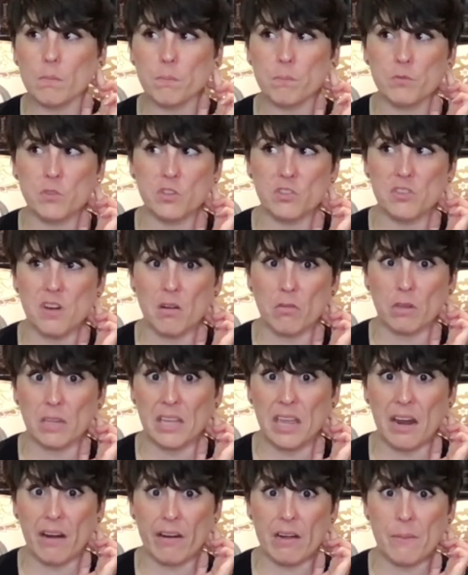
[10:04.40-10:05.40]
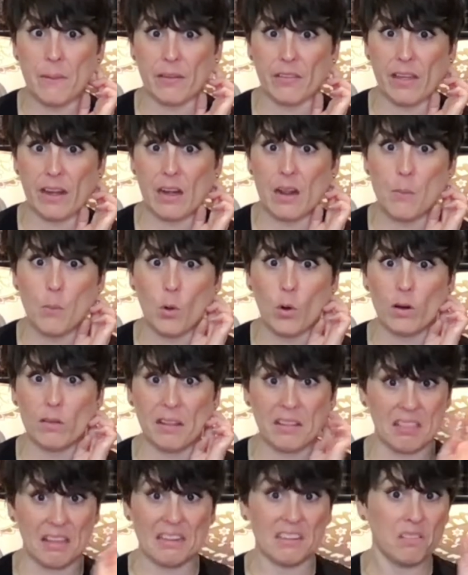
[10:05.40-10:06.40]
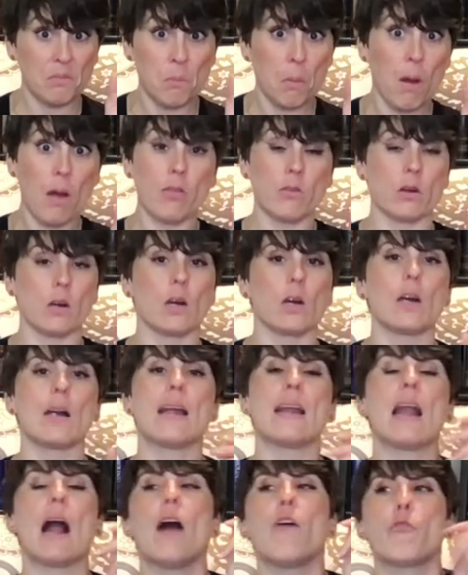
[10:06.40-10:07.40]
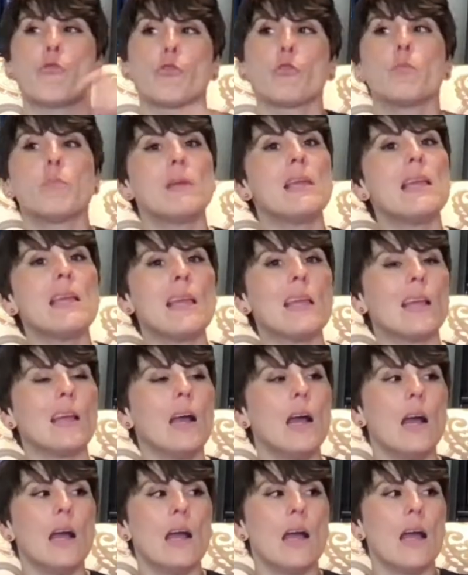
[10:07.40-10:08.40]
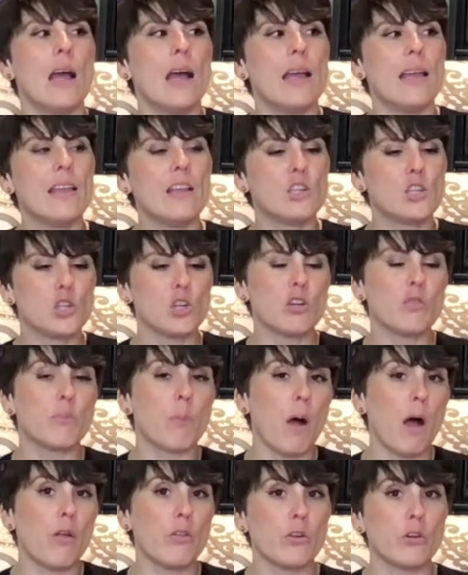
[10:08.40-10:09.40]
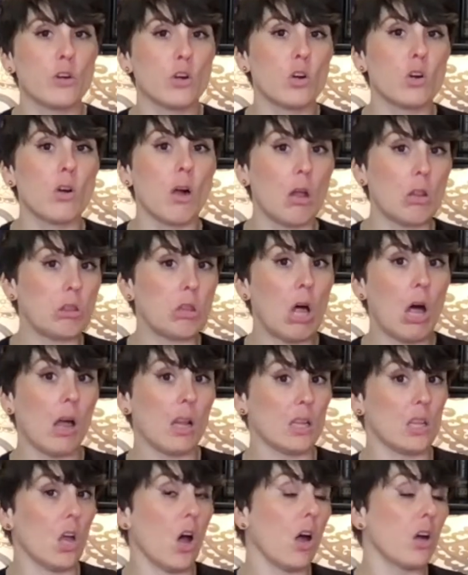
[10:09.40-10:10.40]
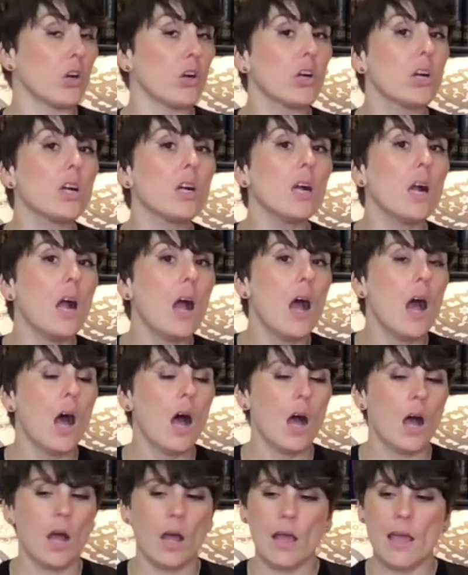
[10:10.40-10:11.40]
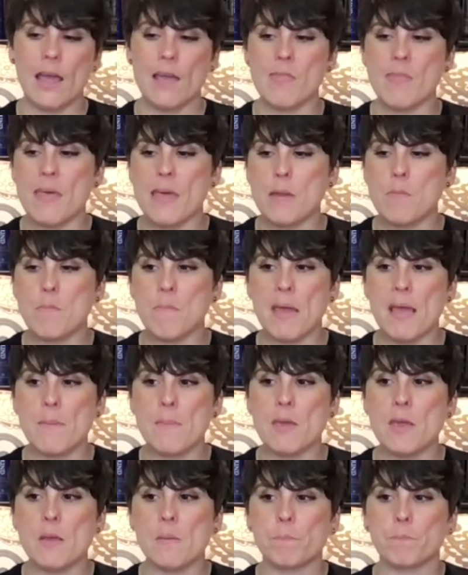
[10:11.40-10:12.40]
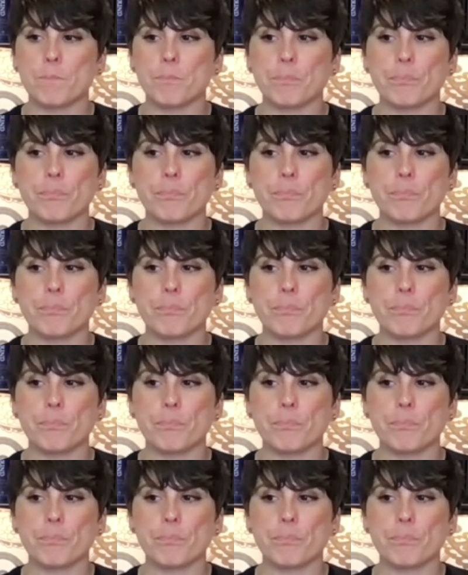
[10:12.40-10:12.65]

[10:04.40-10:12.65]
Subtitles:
just not really caring about that anymore. Like, that doesn't bother her. And for me, it should have bothered her a lot longer. And then maybe